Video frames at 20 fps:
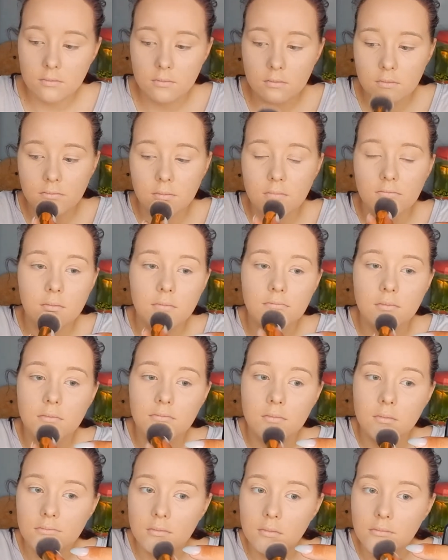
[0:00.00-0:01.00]
powder all the
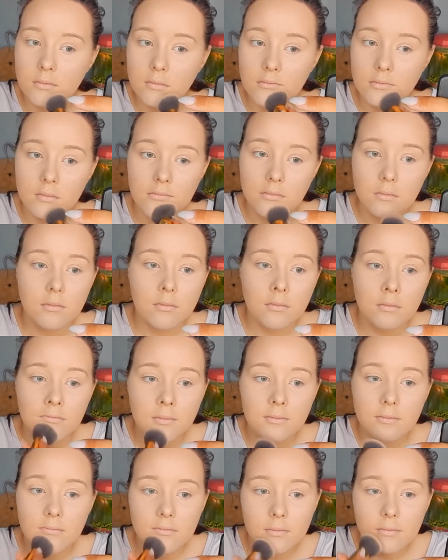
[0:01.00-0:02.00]
time because
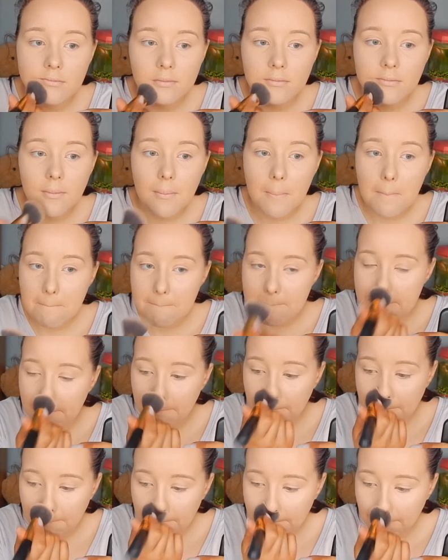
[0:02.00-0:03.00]
I never
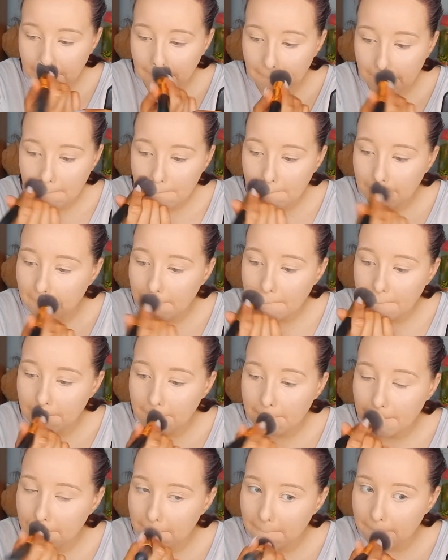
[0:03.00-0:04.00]
know if like my face
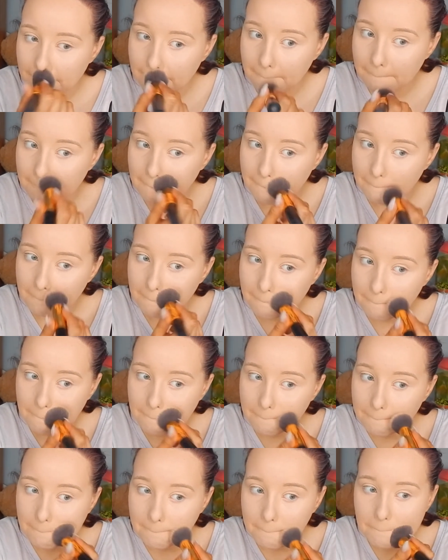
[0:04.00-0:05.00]
is gonna run somewhere,
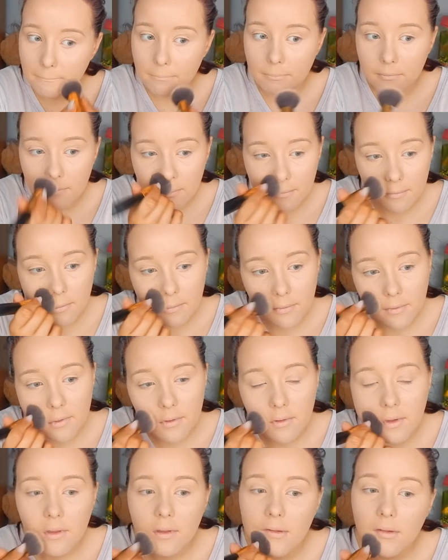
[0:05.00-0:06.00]
but you know,
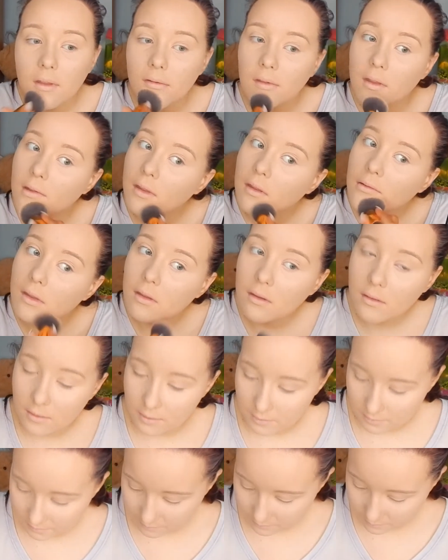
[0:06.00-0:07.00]
that's the kind of girl I am.